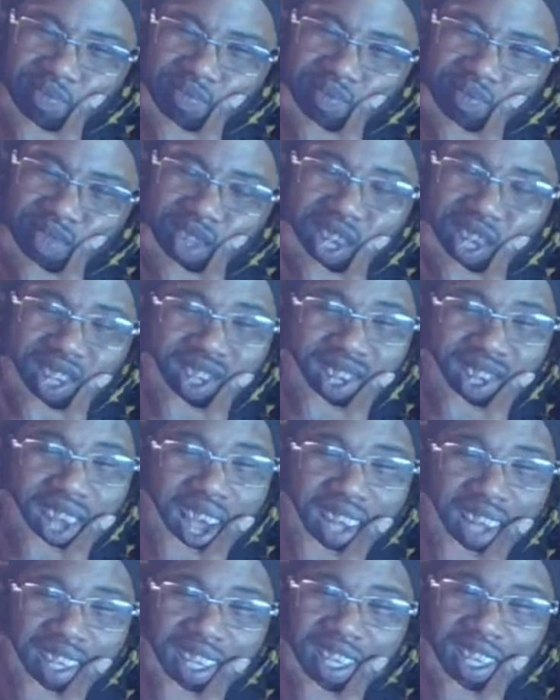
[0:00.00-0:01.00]
Does
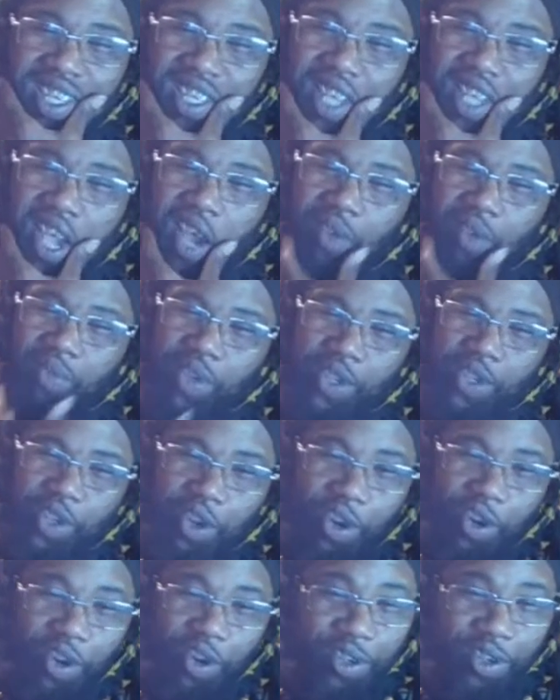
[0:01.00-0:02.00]
not the sap
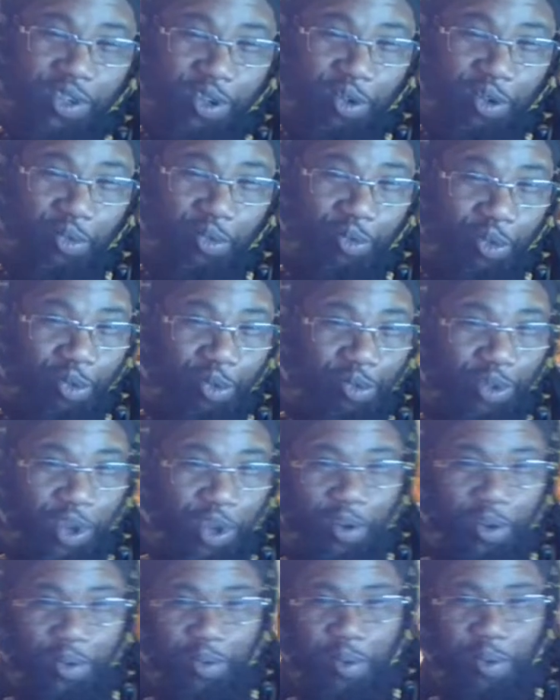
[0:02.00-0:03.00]
return to the root,
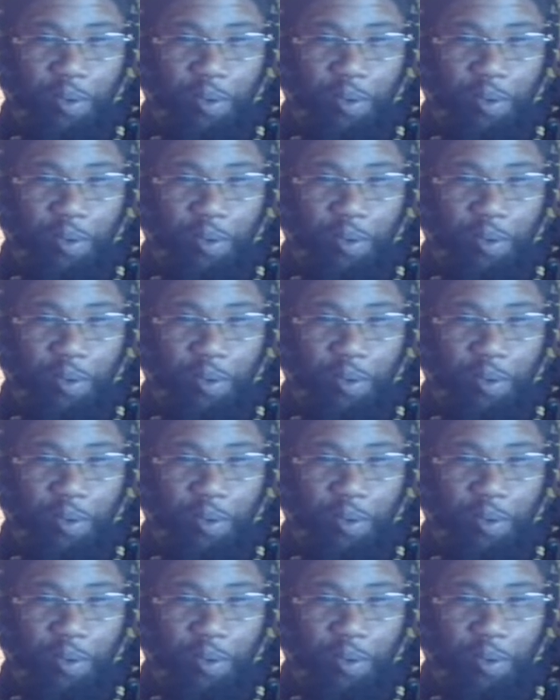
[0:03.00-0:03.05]
though?